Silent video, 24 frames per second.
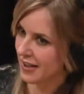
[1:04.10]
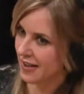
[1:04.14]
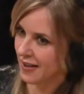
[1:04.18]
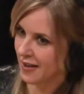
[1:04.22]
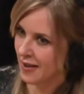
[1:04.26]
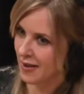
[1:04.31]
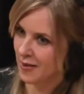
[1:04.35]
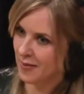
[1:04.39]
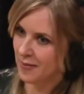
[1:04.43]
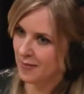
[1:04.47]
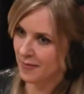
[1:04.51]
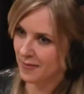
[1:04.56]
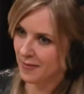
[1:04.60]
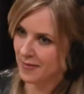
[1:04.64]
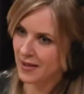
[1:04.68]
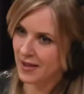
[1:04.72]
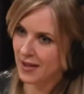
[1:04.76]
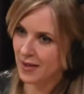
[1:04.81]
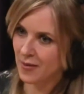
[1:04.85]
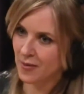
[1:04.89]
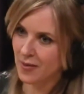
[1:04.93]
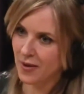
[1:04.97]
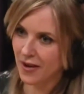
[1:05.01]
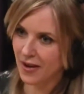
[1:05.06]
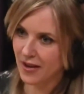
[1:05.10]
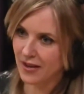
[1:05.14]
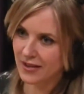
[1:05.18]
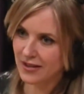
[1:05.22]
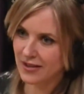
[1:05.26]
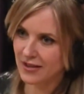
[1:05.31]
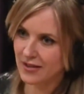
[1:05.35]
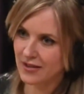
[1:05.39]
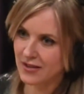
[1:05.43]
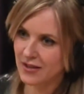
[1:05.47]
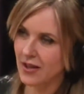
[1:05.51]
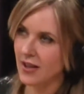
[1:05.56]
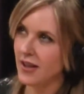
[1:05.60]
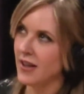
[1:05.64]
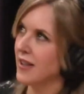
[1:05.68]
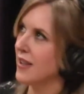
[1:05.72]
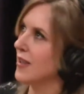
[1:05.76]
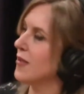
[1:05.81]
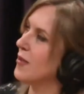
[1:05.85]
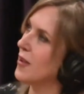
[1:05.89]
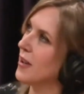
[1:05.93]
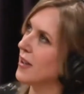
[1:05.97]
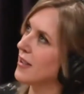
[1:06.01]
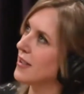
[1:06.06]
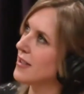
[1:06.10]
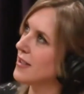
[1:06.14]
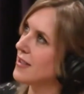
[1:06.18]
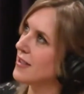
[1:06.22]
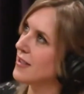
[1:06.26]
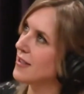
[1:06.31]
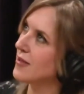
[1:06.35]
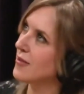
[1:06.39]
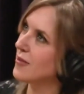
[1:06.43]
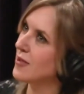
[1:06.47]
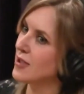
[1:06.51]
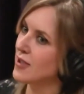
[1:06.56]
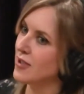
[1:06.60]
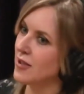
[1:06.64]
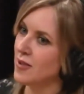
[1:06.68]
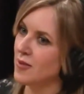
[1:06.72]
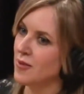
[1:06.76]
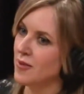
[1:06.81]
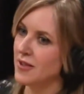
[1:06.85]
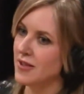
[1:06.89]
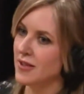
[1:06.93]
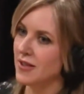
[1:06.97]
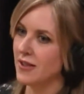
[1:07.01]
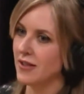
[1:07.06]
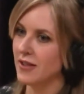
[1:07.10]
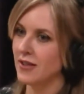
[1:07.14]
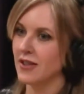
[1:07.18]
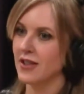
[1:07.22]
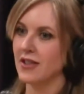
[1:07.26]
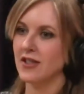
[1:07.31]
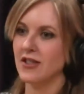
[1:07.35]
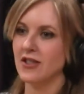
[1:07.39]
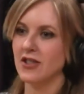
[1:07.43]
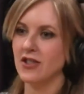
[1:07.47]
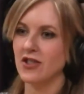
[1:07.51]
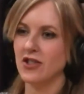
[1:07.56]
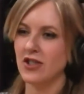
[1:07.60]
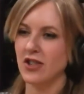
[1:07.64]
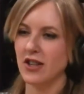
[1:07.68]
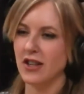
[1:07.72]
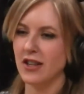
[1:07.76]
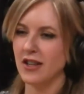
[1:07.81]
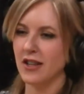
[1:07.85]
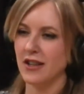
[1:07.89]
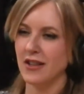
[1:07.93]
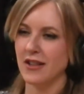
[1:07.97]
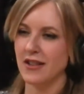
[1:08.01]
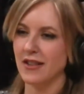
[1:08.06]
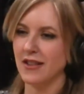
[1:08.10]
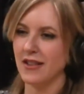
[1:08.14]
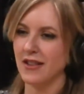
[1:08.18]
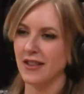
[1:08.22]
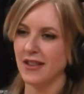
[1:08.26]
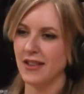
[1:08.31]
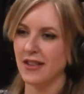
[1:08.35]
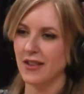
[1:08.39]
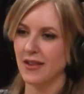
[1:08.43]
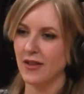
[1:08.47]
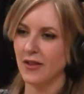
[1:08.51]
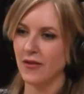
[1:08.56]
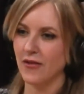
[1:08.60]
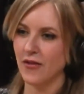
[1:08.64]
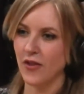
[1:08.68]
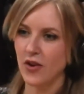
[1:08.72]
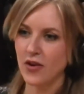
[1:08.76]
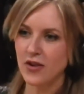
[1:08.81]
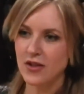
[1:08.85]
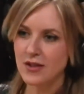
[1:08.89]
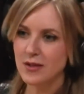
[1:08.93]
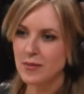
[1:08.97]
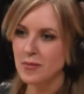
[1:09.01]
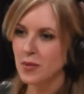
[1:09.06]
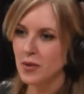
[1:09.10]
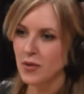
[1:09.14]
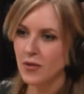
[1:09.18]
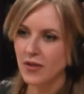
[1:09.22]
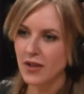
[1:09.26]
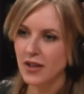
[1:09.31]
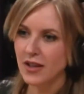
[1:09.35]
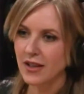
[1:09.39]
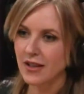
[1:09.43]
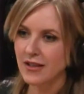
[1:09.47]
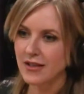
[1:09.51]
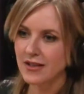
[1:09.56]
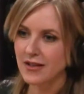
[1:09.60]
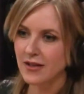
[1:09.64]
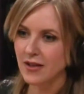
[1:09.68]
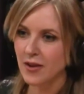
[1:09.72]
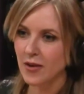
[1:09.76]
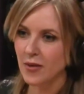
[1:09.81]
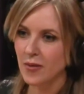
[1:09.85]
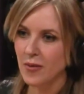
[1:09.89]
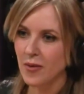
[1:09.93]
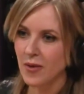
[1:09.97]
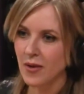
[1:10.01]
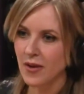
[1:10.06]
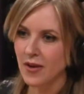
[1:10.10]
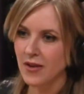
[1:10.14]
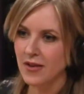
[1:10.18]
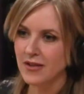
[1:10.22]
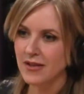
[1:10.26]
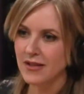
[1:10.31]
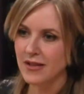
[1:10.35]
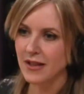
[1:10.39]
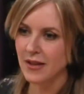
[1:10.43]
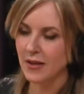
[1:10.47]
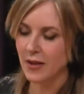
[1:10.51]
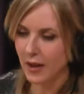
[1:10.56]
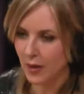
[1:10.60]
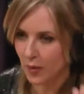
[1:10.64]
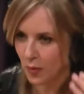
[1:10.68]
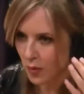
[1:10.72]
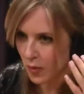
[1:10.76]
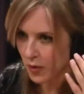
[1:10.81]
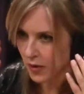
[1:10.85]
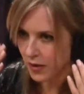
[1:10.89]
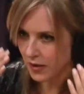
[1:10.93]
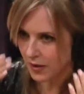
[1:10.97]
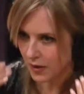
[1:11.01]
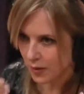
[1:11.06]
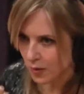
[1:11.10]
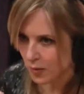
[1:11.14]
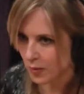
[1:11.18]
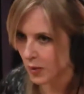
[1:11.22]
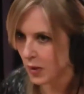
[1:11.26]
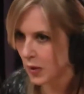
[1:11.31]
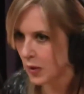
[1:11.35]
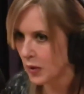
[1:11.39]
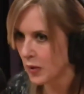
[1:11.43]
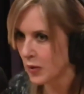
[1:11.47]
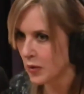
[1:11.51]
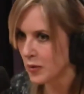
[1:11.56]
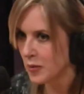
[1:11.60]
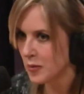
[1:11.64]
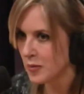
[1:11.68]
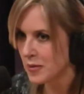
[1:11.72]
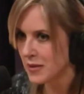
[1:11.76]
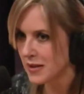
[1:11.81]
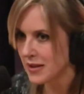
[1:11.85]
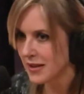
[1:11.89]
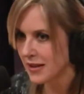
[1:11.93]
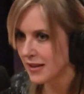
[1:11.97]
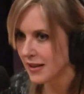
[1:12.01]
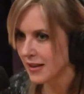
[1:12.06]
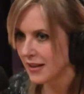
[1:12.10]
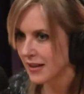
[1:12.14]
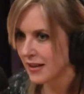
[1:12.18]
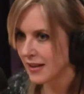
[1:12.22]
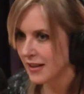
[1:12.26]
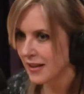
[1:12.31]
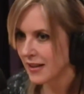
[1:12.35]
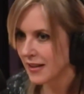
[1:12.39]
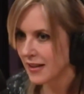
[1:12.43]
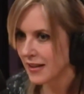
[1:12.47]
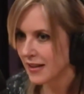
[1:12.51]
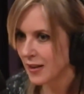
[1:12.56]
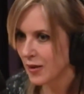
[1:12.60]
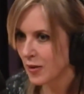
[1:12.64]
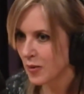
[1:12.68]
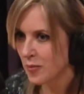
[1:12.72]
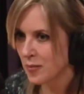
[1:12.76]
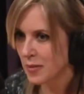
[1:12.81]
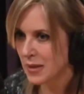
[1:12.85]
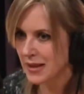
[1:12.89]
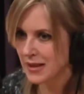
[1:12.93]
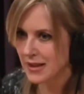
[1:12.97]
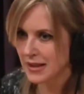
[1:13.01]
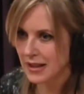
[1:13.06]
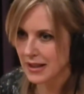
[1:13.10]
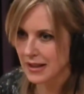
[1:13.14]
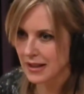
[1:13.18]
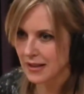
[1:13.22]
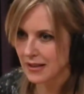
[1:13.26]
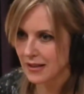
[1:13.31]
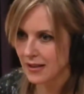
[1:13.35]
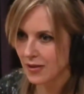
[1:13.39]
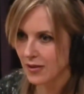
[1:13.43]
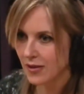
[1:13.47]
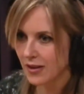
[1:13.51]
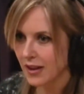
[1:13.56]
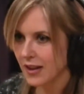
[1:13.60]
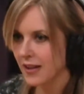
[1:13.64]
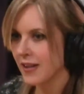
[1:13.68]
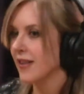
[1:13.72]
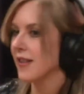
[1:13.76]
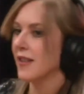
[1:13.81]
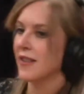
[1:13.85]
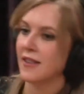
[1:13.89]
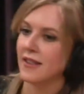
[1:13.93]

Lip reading: Ewoks, or not Ewoks, which are the ones that are the first movie, Star Wars, and they like wore their little robes and they were busy. They were like,